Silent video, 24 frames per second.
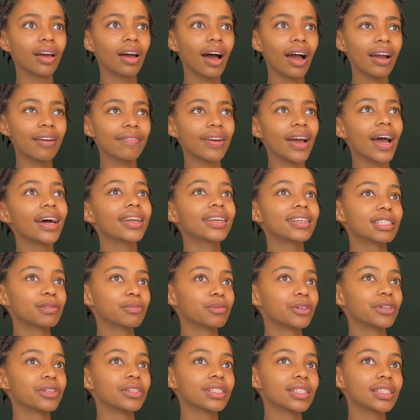I've had
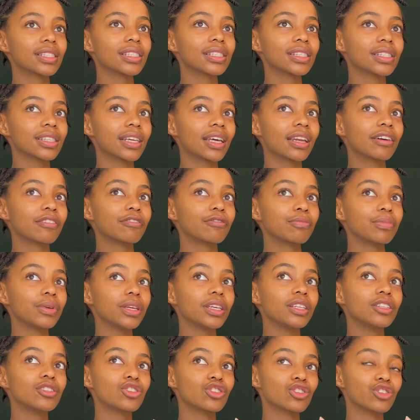experiences that have
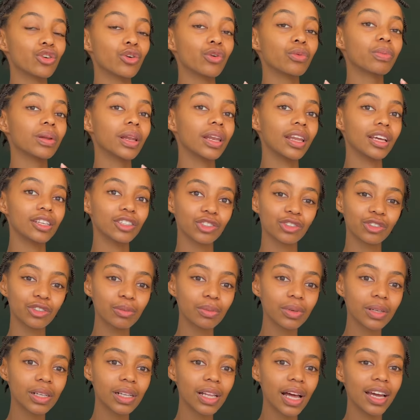been so
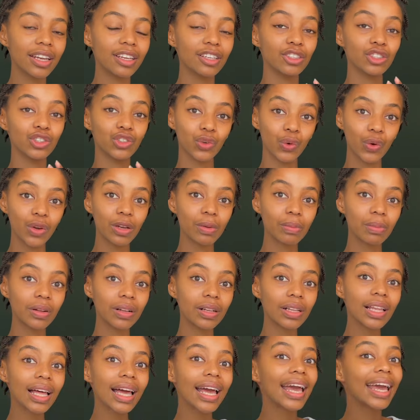pleasurable and
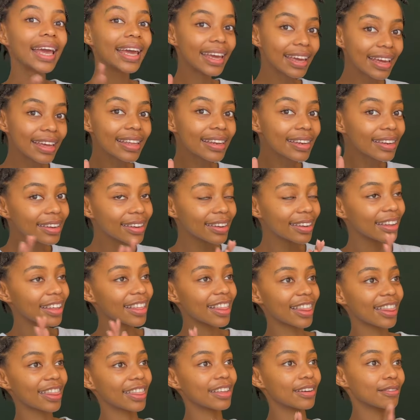enjoyable
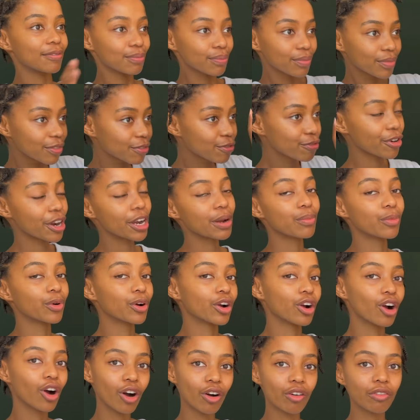in the
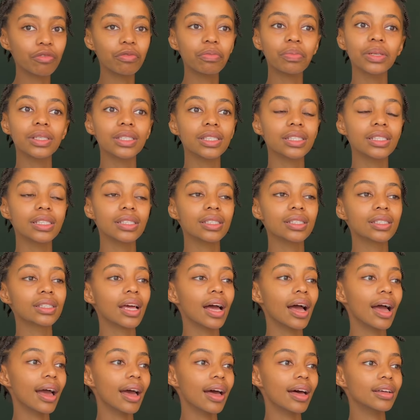framework of business.
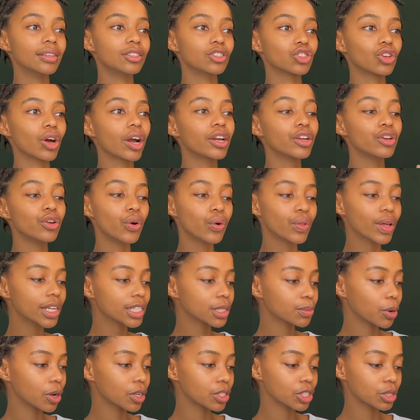And so I know
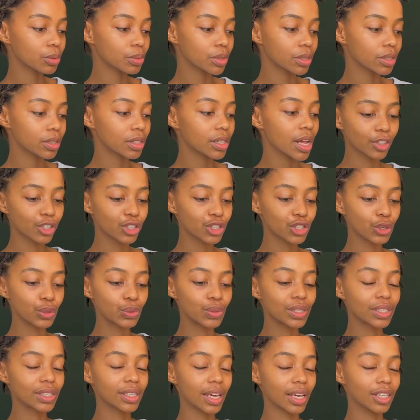that's possible. So
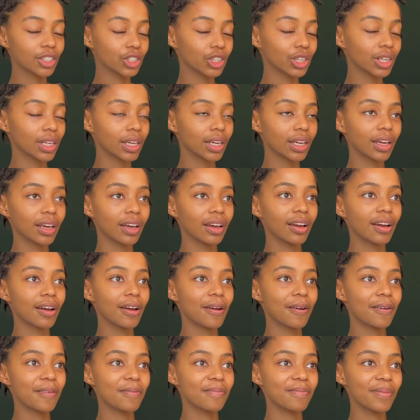
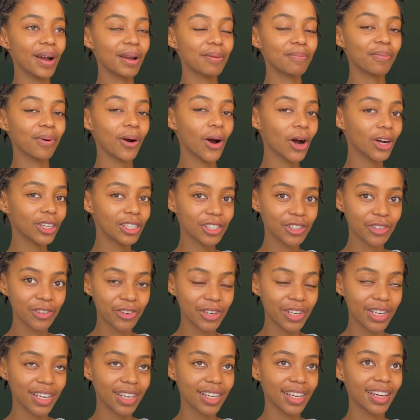scheduling my
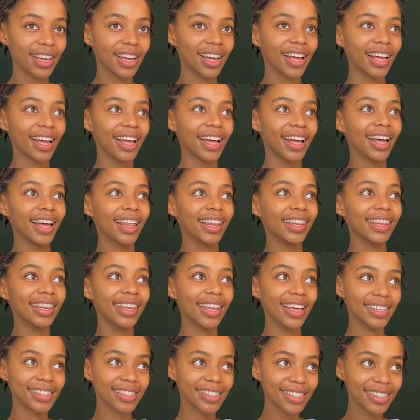pottery
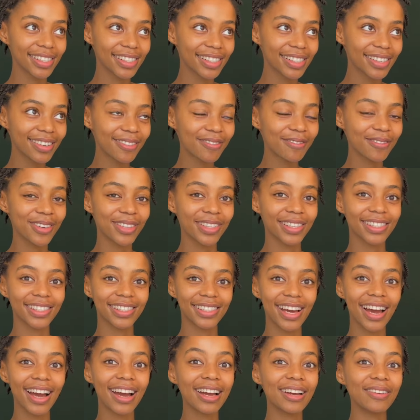lesson for this
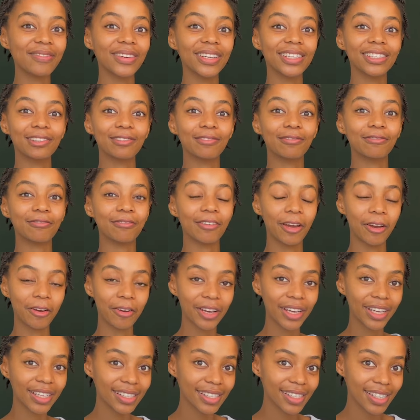time is
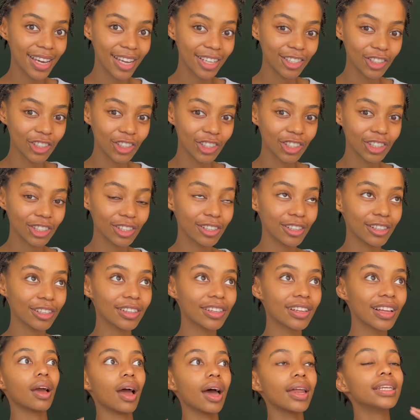very
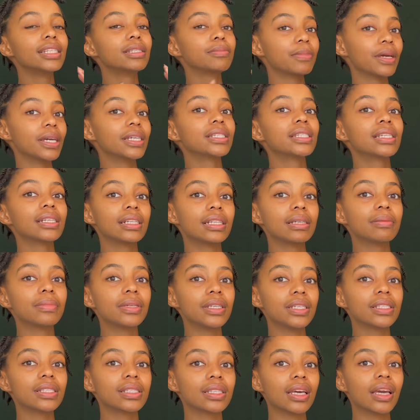intentional. And it's basically
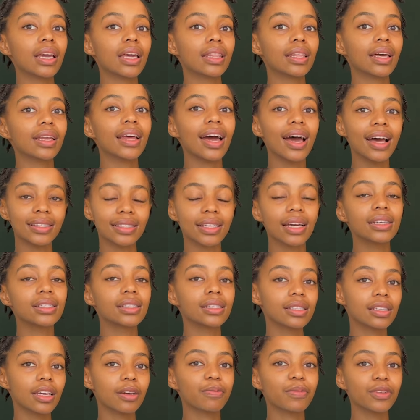me saying that as I
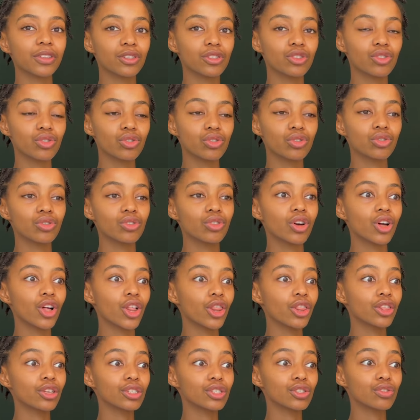step into
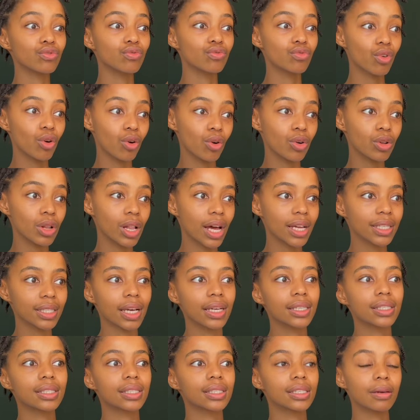this role, as
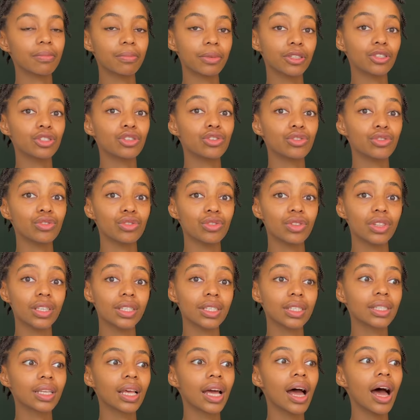I step into
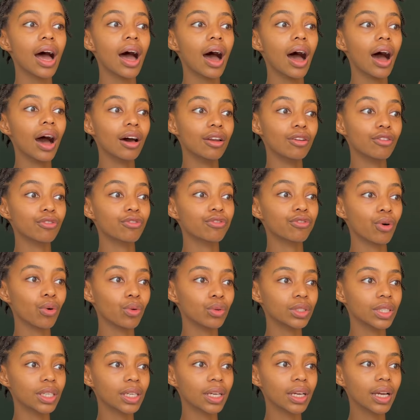this
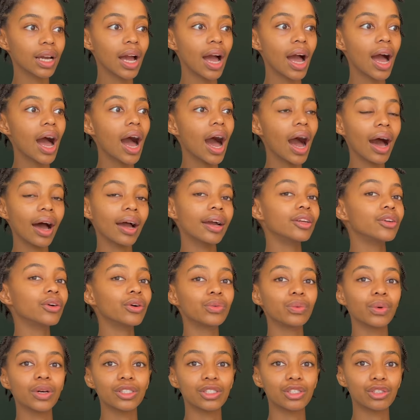unfolding, I
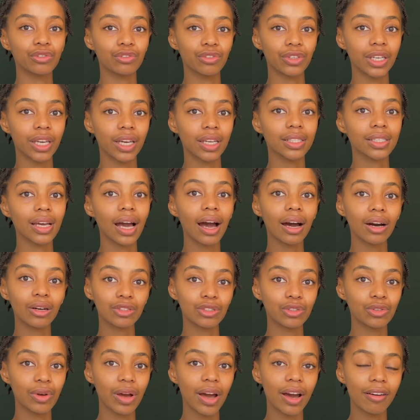don't want to forget how
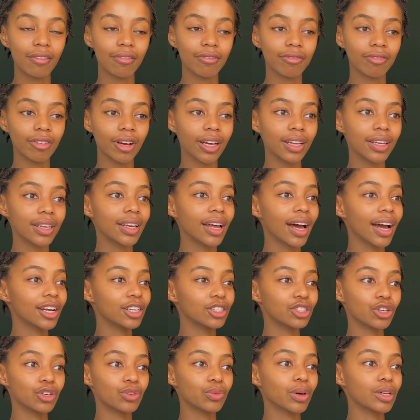to have fun. I
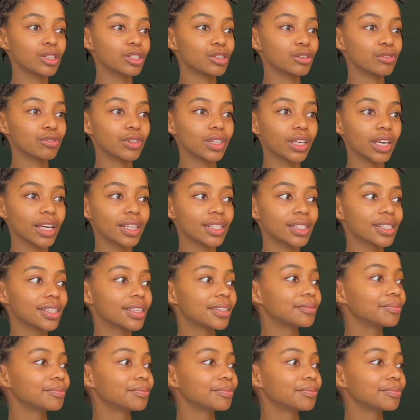don't want to forget